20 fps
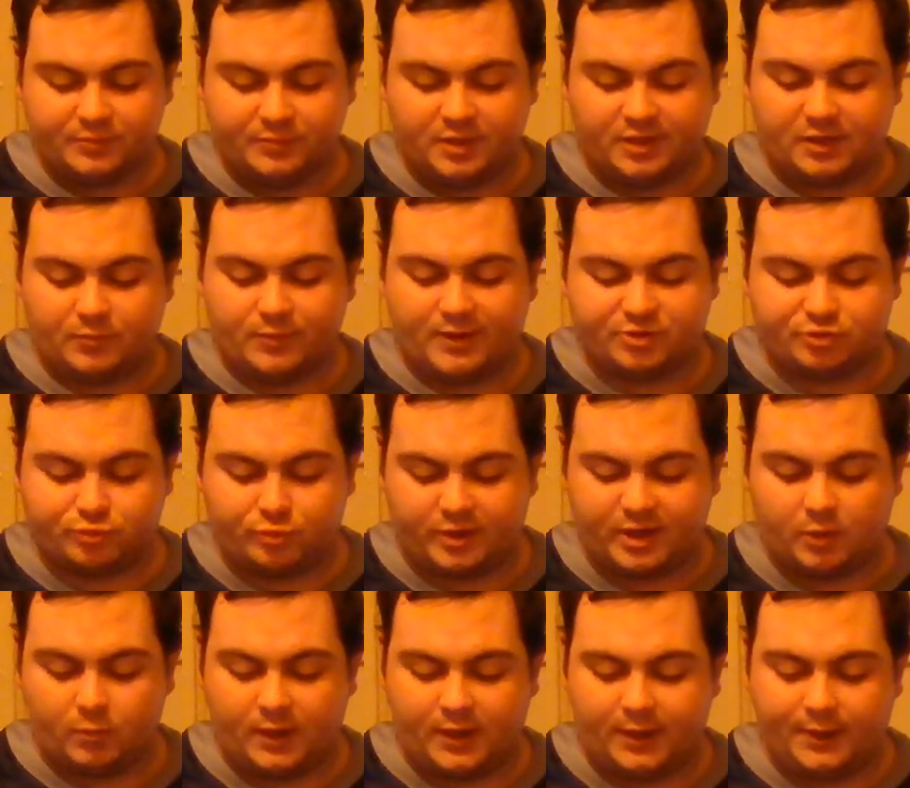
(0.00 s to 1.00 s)
And then round
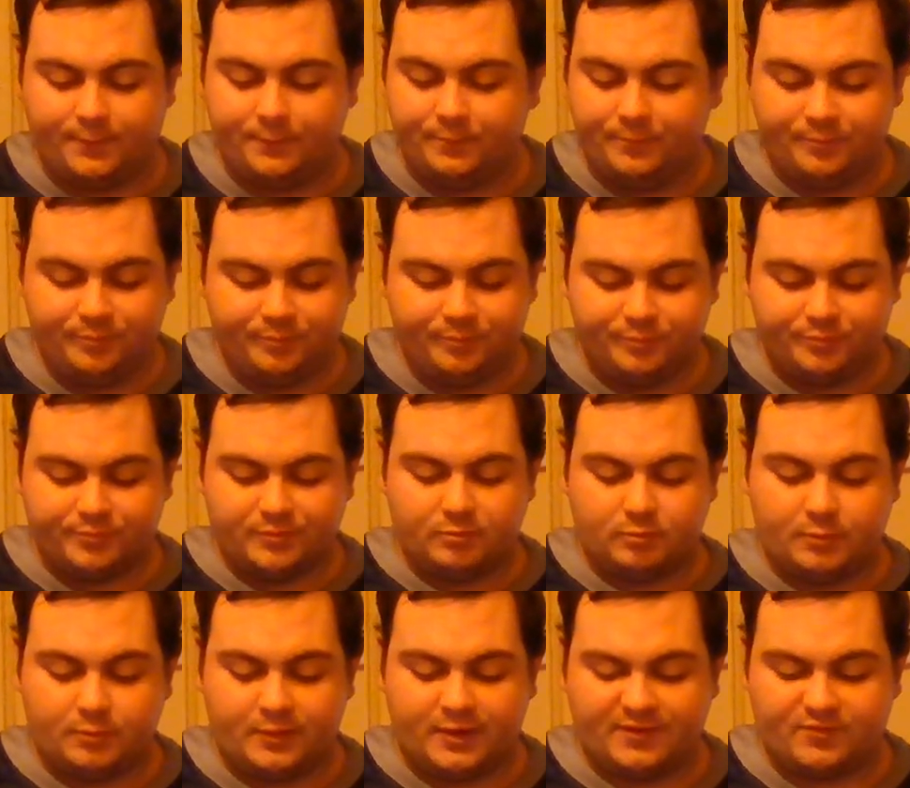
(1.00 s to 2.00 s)
21,
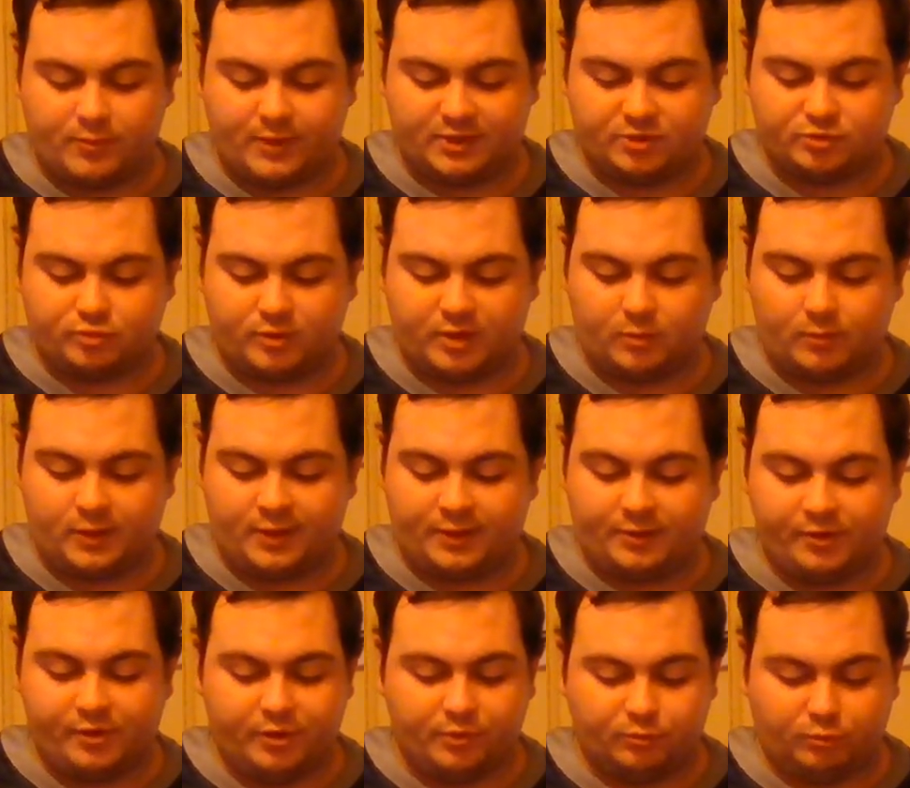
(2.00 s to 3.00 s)
what do we have for round
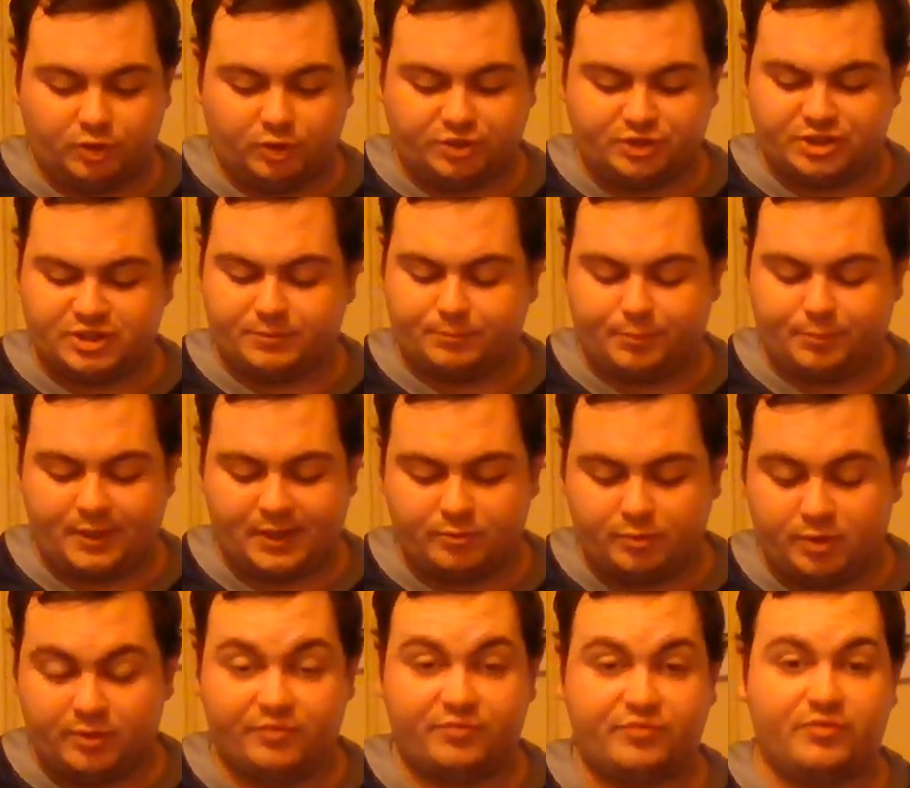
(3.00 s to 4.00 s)
21? Roosters and
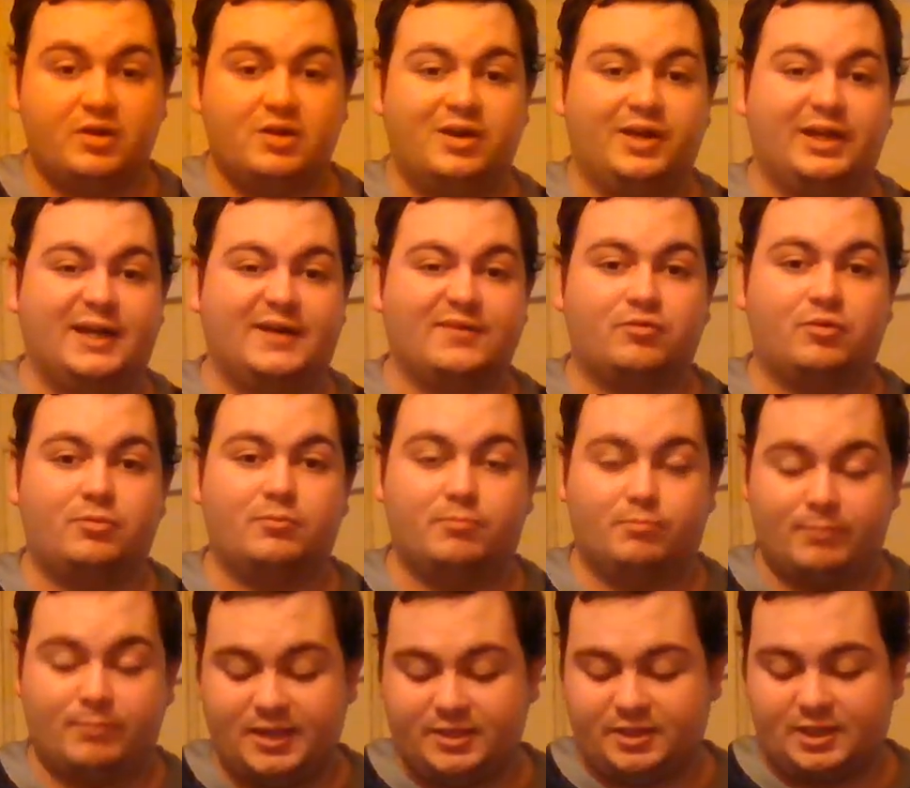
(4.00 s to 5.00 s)
Penrith. Another
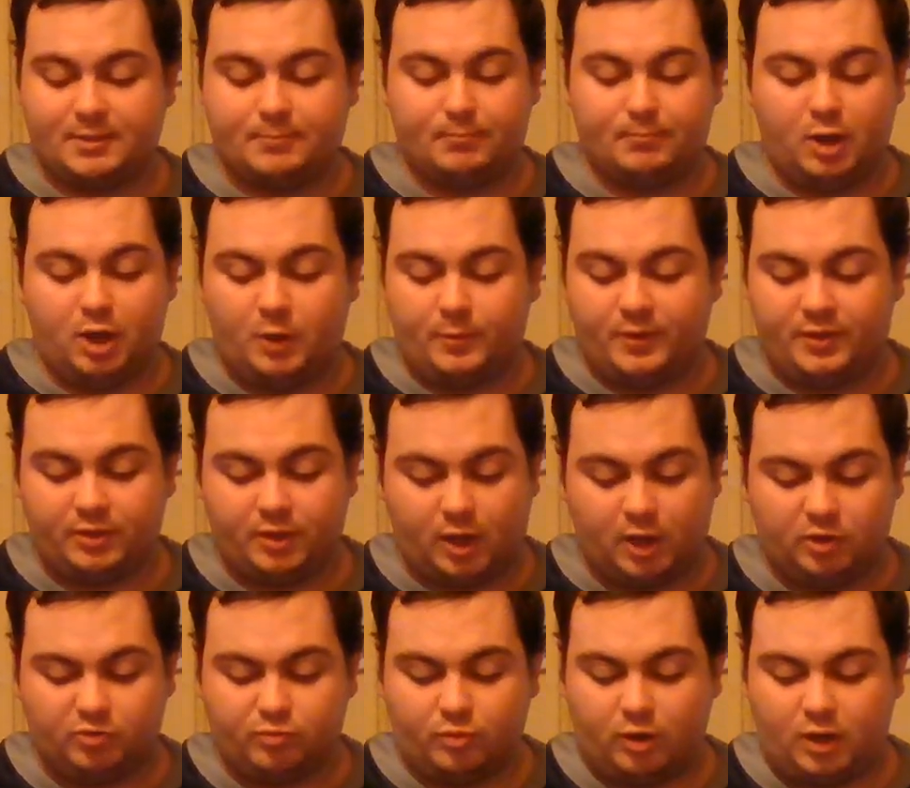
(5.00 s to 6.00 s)
Manly in Melbourne,
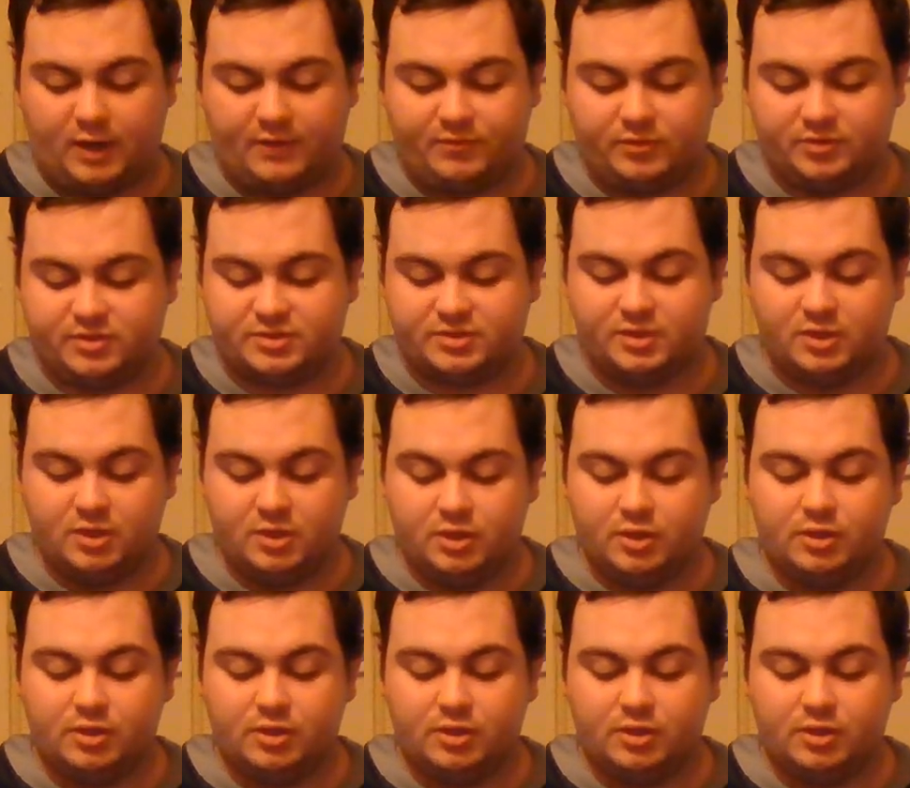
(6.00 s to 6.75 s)
old rivals.